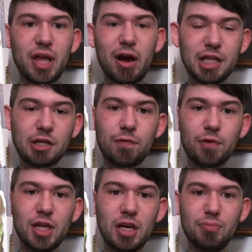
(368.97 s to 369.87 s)
They're asking for
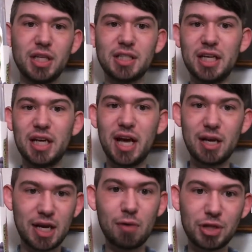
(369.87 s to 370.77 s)
them. They say,
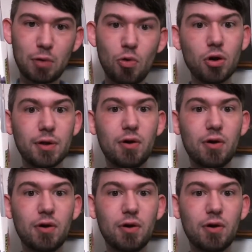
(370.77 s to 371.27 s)
hey, get what they want